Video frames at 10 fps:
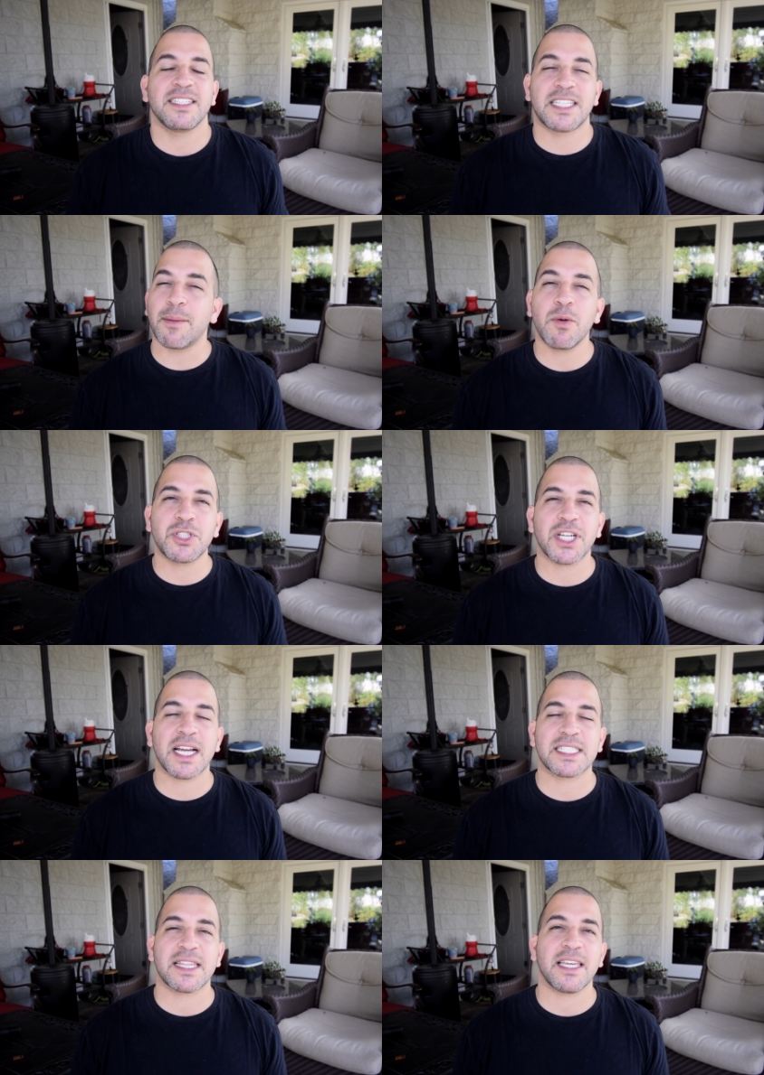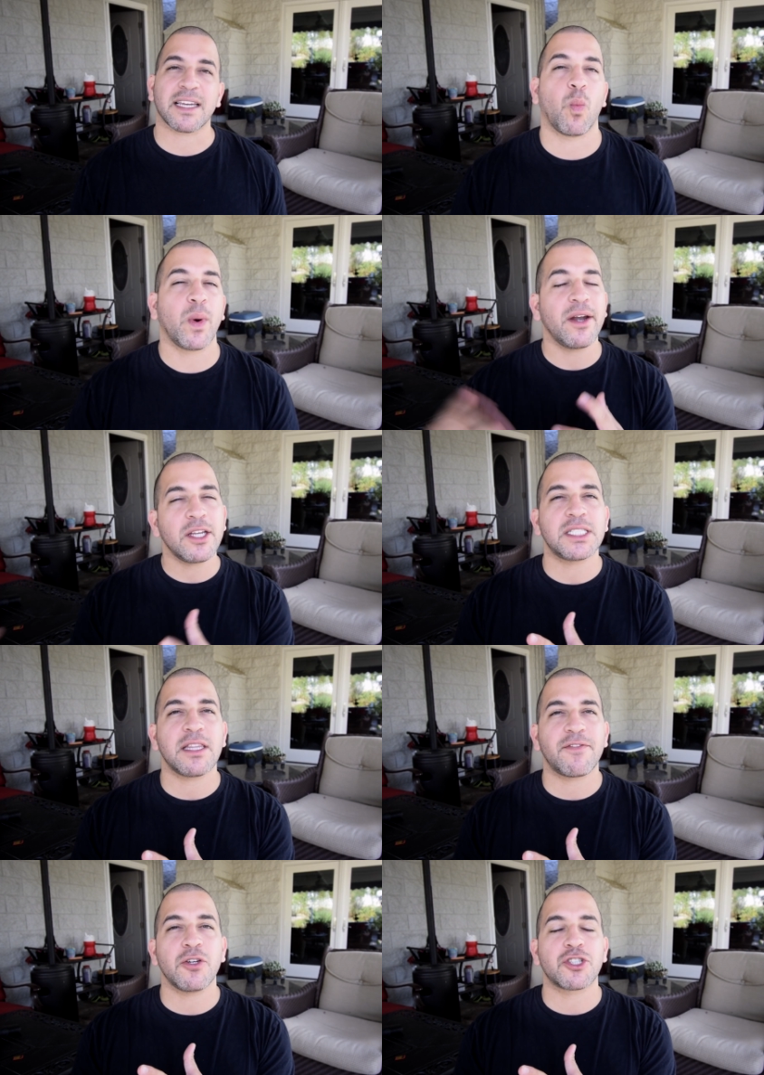Tell me what you guys think. Where do you see
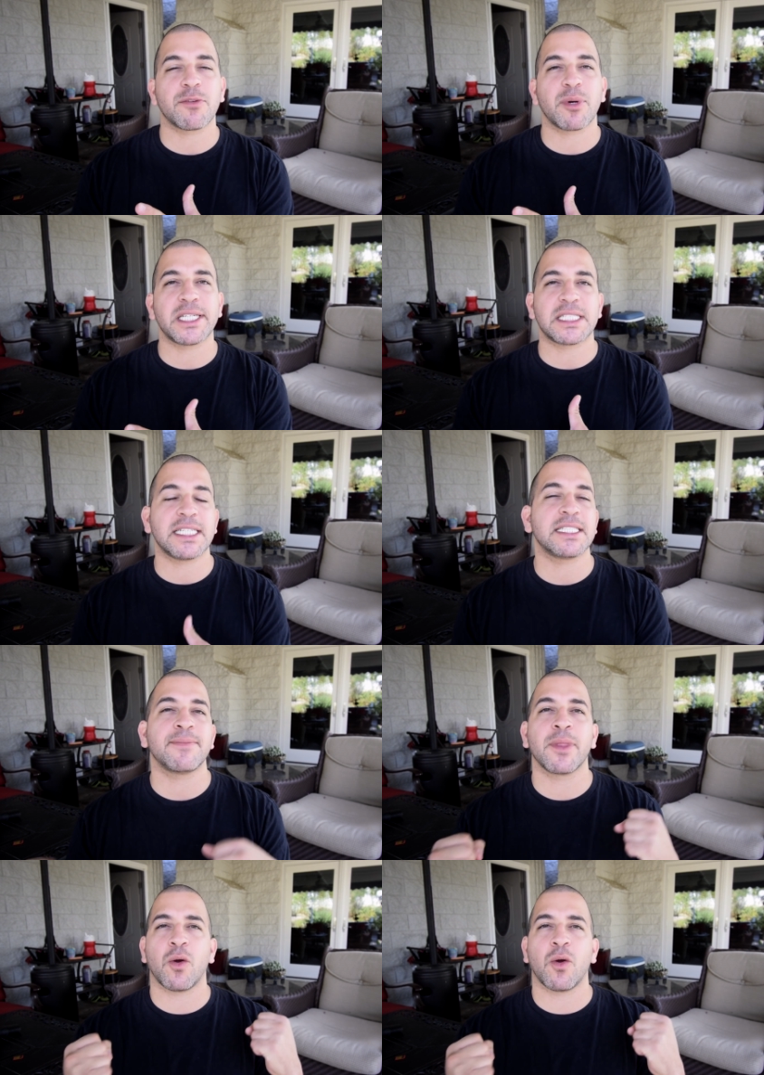the future of braces?